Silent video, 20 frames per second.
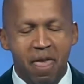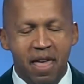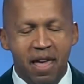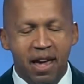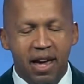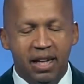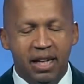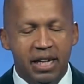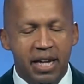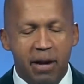
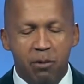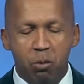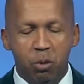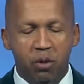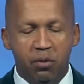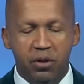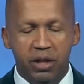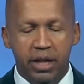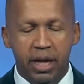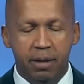and I never
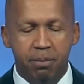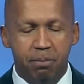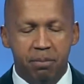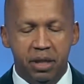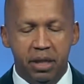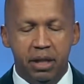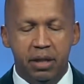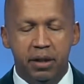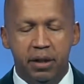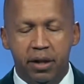will forget
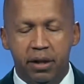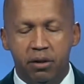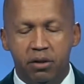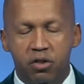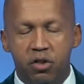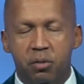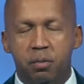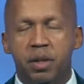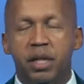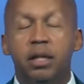being there,
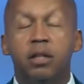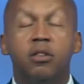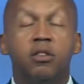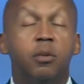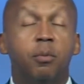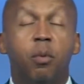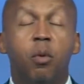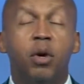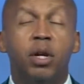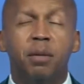just being
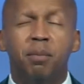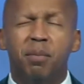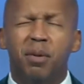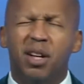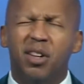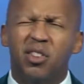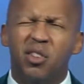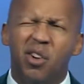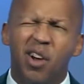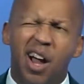disappointed
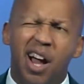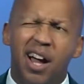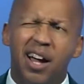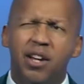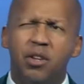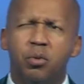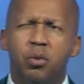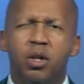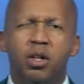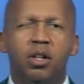because her
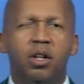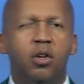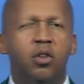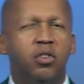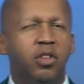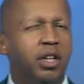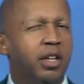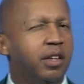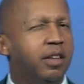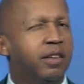eyes were
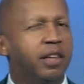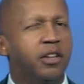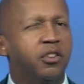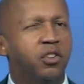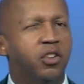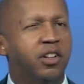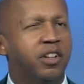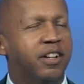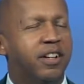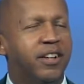closed. I didn't think
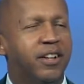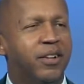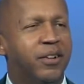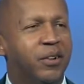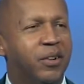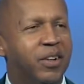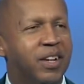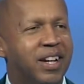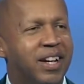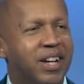she could
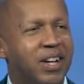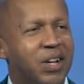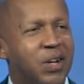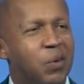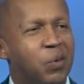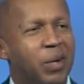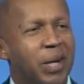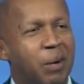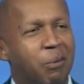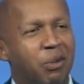hear
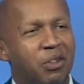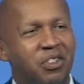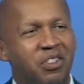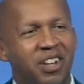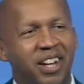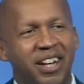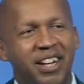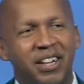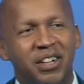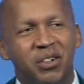what I was
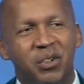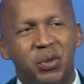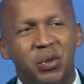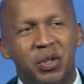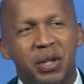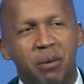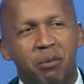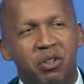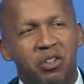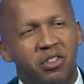saying to her,
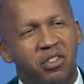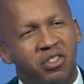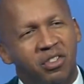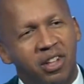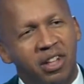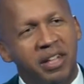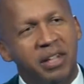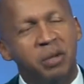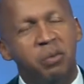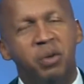and I was
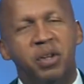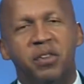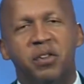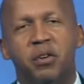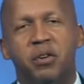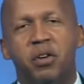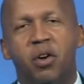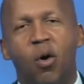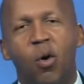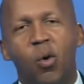sitting with
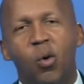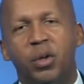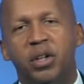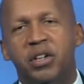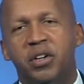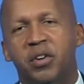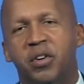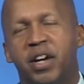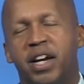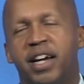her and
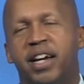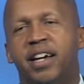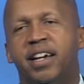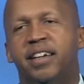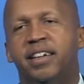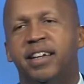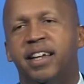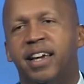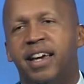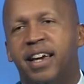holding her
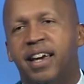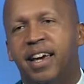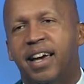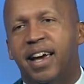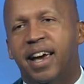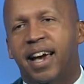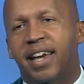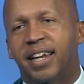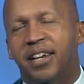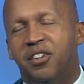hand,
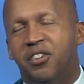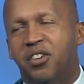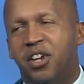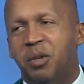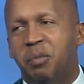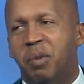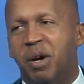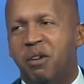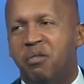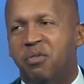and I
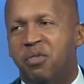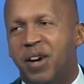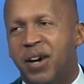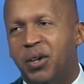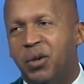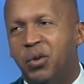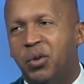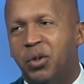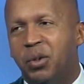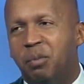said my
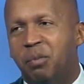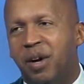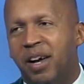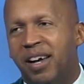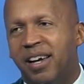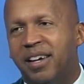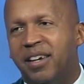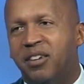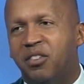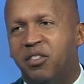final
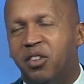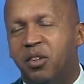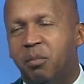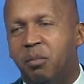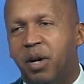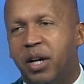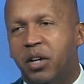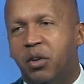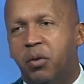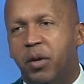goodbyes, and
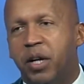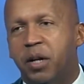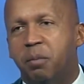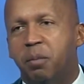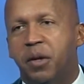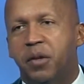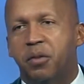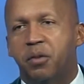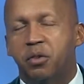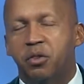my
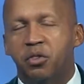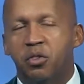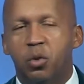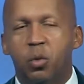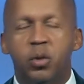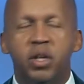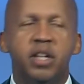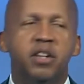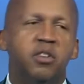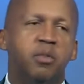grandmother
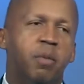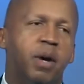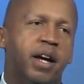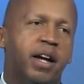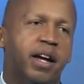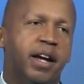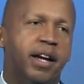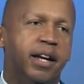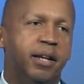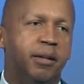squeezed my
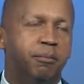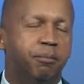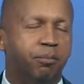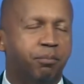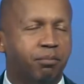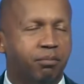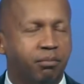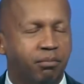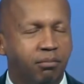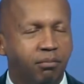hand,
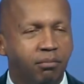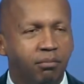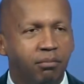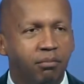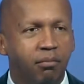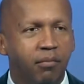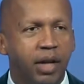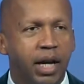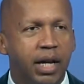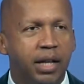
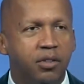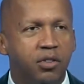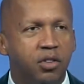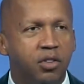and she